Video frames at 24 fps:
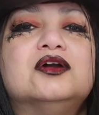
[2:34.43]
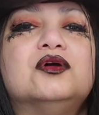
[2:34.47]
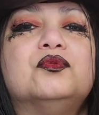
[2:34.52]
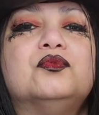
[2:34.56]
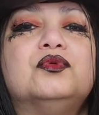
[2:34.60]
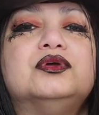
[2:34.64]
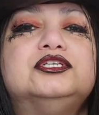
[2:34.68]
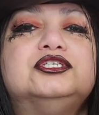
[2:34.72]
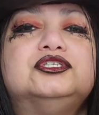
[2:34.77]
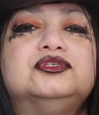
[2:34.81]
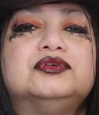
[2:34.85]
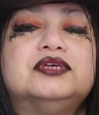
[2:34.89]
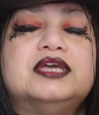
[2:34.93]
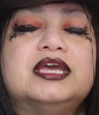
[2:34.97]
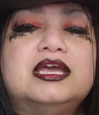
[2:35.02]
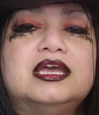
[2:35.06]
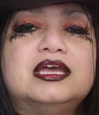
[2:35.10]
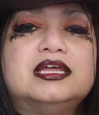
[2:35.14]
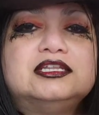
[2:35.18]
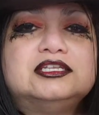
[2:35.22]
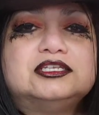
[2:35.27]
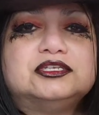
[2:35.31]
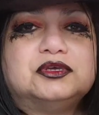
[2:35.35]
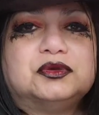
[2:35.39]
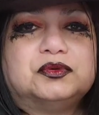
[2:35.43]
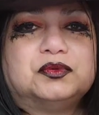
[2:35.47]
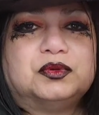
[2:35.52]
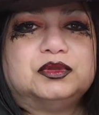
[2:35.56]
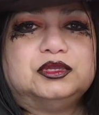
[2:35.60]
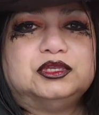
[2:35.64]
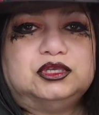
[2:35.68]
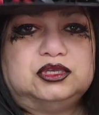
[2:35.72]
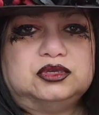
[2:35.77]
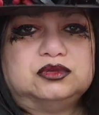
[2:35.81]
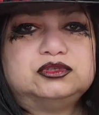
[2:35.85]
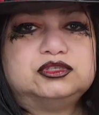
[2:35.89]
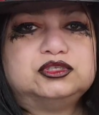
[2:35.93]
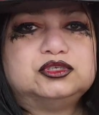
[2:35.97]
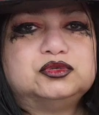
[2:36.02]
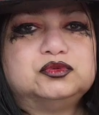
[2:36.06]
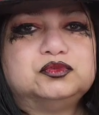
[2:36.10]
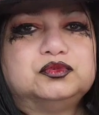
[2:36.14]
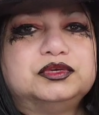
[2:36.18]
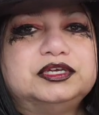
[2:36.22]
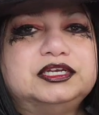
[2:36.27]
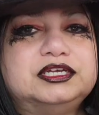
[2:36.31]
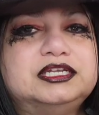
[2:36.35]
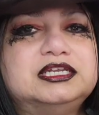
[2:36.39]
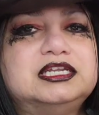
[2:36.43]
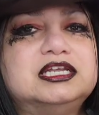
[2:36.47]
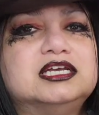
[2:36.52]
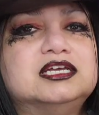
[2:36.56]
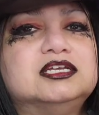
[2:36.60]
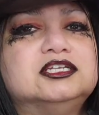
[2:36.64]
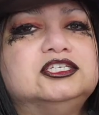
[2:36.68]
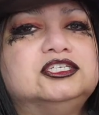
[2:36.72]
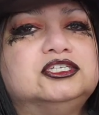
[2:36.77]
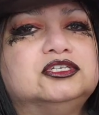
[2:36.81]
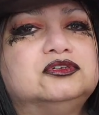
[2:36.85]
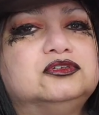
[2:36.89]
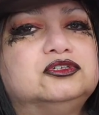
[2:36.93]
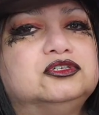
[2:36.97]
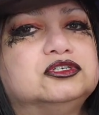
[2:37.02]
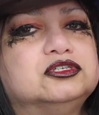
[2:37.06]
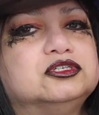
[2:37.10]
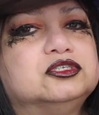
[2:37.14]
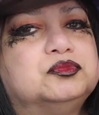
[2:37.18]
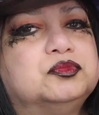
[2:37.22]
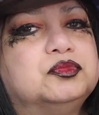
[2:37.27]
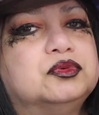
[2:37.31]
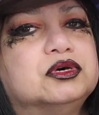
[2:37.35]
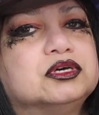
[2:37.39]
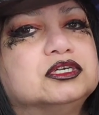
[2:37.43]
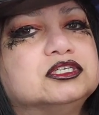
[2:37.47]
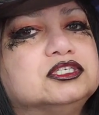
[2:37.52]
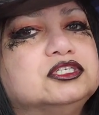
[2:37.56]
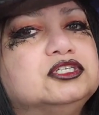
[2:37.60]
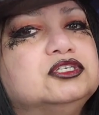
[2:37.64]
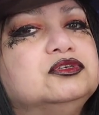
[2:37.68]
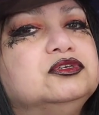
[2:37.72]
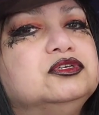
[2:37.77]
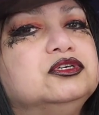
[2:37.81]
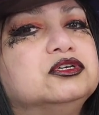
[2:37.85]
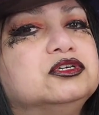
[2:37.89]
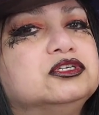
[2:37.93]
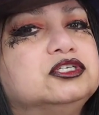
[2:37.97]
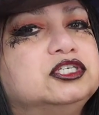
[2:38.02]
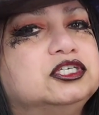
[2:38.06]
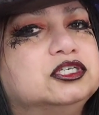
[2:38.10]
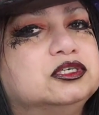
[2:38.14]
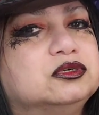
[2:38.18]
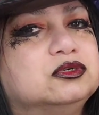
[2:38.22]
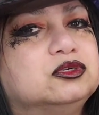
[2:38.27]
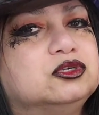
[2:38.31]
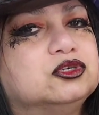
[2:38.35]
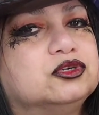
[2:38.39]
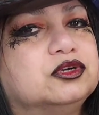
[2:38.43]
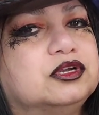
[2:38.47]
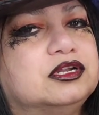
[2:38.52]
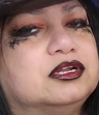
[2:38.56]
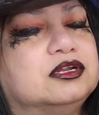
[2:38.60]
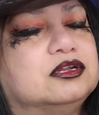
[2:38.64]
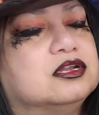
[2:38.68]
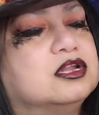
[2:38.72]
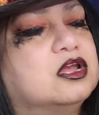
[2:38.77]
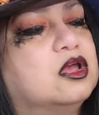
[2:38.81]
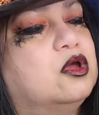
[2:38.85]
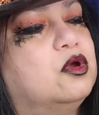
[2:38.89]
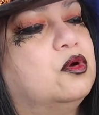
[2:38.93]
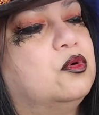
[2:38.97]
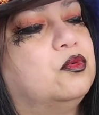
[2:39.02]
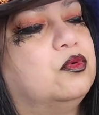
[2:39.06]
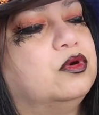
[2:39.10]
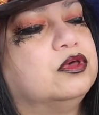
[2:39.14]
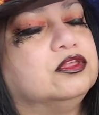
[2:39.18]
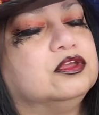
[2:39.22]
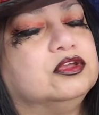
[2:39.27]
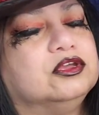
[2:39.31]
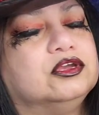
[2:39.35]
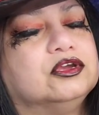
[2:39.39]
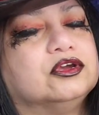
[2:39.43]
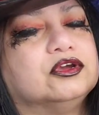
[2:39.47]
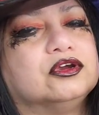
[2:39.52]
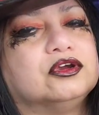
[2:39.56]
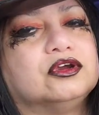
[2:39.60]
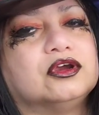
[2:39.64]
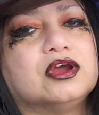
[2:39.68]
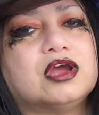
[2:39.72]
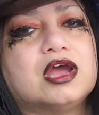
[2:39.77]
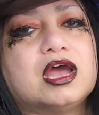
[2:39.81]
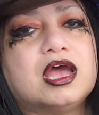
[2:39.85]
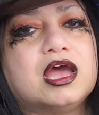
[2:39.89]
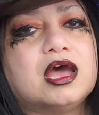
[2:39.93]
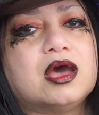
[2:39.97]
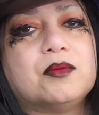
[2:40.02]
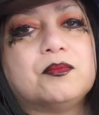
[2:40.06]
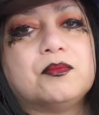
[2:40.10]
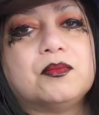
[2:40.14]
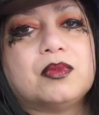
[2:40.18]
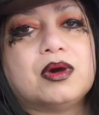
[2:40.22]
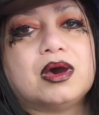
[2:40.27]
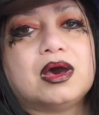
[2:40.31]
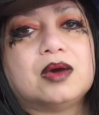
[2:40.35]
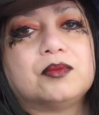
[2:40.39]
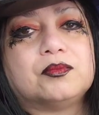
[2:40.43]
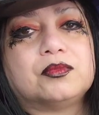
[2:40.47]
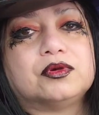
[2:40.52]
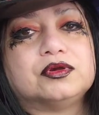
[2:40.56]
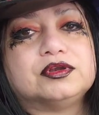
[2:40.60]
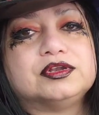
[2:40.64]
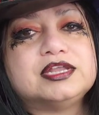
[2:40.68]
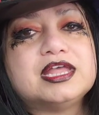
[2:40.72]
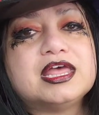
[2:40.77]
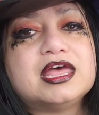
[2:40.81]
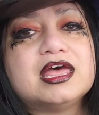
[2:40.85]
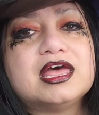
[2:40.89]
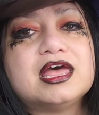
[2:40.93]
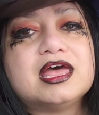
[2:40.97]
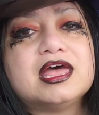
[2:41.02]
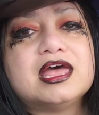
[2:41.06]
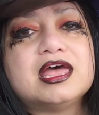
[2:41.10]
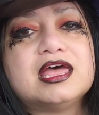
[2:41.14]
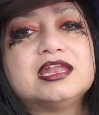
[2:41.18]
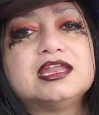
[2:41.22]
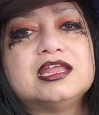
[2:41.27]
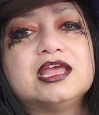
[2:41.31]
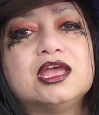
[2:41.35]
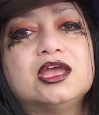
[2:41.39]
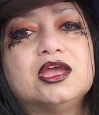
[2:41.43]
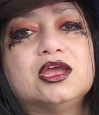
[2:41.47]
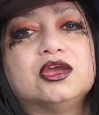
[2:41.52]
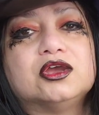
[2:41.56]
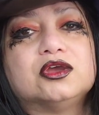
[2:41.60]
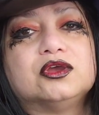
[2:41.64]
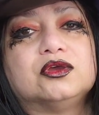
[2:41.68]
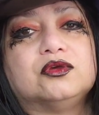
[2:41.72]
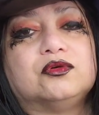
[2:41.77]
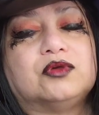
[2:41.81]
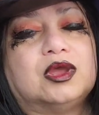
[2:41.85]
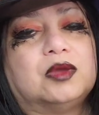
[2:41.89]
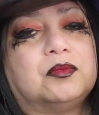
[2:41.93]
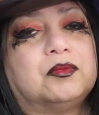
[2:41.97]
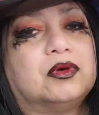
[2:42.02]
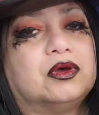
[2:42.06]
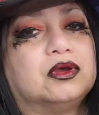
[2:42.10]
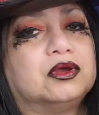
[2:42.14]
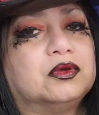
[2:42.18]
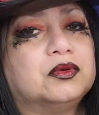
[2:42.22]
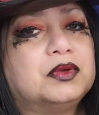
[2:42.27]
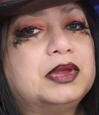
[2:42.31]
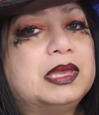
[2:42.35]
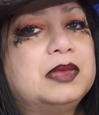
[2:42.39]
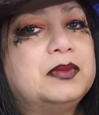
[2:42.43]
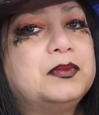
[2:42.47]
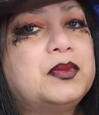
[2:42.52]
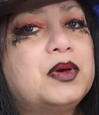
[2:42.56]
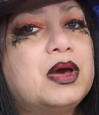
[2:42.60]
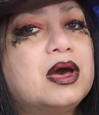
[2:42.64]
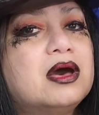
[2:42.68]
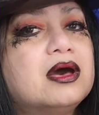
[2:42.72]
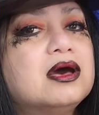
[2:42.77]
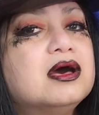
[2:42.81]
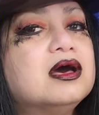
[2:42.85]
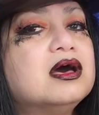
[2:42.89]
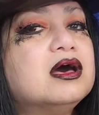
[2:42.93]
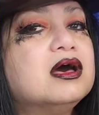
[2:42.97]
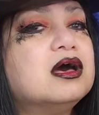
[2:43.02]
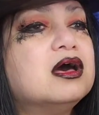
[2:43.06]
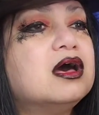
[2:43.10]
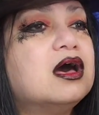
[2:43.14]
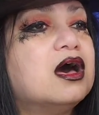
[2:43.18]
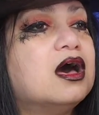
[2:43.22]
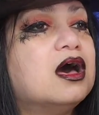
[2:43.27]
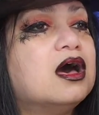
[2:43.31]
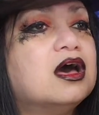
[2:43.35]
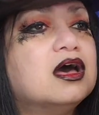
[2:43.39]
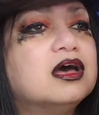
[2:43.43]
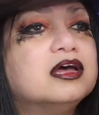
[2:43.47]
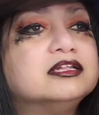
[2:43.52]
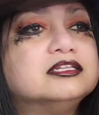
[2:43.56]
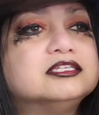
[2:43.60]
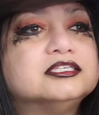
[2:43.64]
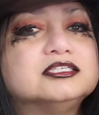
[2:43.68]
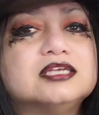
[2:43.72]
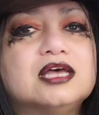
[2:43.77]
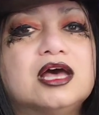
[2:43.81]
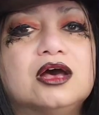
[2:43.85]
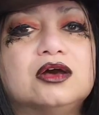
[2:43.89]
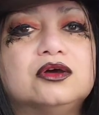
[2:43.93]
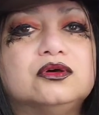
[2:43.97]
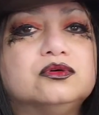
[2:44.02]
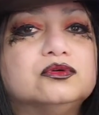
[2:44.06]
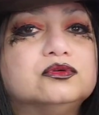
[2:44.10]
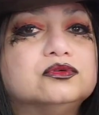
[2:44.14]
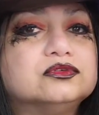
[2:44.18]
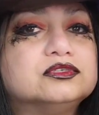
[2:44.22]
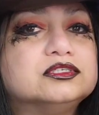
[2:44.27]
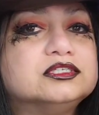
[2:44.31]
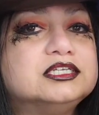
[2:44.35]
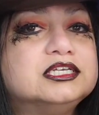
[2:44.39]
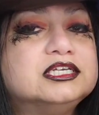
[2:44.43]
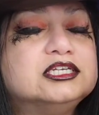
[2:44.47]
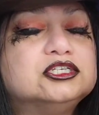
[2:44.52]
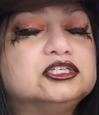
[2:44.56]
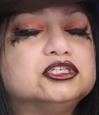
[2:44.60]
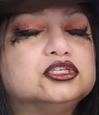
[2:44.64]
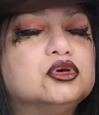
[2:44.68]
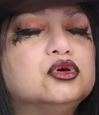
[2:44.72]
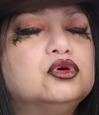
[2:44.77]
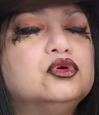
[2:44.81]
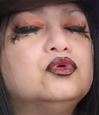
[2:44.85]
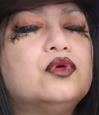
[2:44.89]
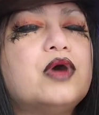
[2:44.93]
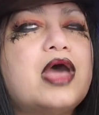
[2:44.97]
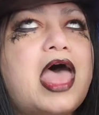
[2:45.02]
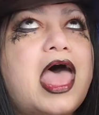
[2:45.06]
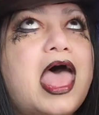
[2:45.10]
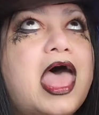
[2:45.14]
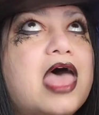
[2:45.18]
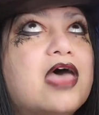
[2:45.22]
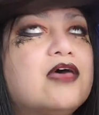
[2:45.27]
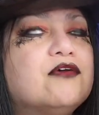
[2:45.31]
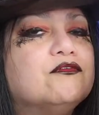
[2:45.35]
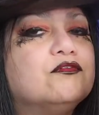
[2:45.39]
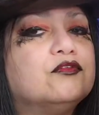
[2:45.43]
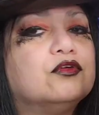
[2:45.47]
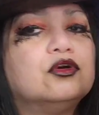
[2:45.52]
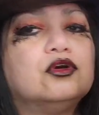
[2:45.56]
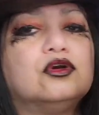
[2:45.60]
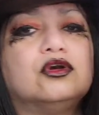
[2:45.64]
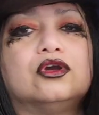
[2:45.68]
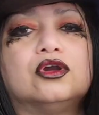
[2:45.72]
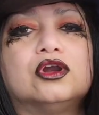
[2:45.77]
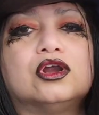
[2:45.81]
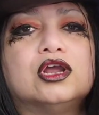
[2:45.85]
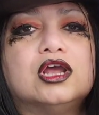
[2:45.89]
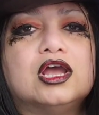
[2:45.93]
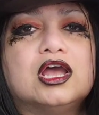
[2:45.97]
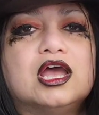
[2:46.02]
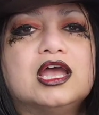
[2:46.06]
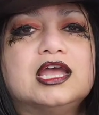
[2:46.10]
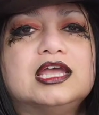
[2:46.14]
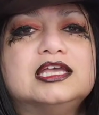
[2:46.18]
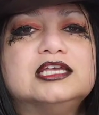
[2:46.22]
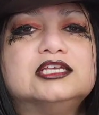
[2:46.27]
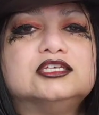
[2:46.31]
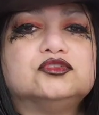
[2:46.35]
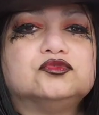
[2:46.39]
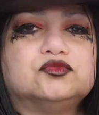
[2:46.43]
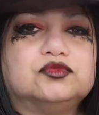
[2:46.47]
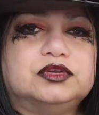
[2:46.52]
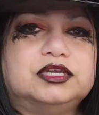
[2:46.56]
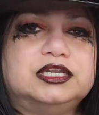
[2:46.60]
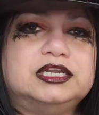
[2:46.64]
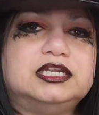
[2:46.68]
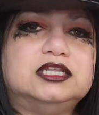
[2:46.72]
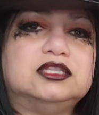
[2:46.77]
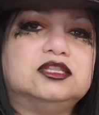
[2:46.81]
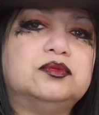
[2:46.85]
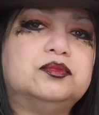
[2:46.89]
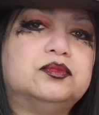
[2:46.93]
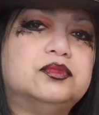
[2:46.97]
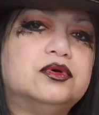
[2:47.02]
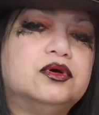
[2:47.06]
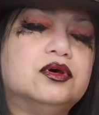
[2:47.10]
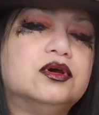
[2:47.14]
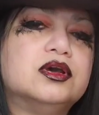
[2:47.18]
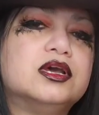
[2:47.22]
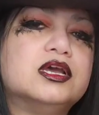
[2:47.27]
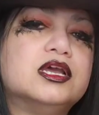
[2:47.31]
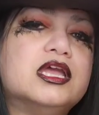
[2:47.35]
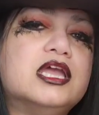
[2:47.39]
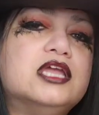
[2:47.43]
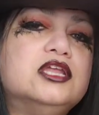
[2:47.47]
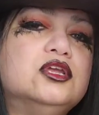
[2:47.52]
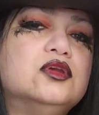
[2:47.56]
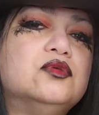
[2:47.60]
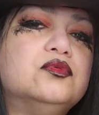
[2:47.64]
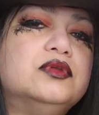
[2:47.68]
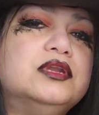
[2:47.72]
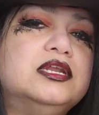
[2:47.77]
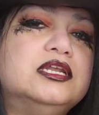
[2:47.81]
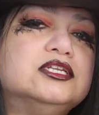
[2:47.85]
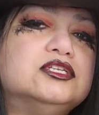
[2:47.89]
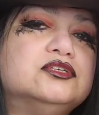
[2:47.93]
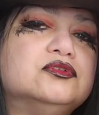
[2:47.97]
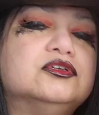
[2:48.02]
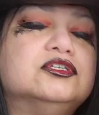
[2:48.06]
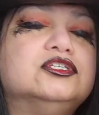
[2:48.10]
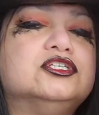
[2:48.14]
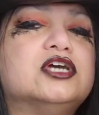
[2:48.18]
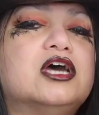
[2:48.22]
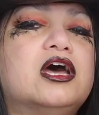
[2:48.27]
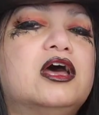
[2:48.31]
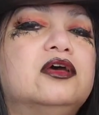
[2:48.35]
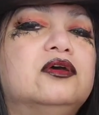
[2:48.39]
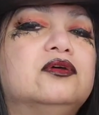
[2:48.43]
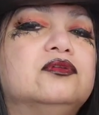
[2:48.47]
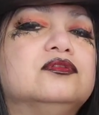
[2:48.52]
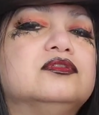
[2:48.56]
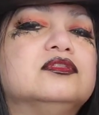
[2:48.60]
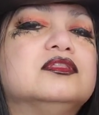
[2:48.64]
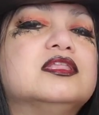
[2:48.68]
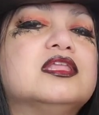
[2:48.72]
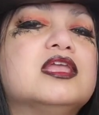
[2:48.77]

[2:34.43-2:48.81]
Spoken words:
What you can do when you do read children's books to your children, whether you're a mom or dad, grandma, grandpa, aunts, uncles, teachers, whoever is reading the book and you're reading to a child,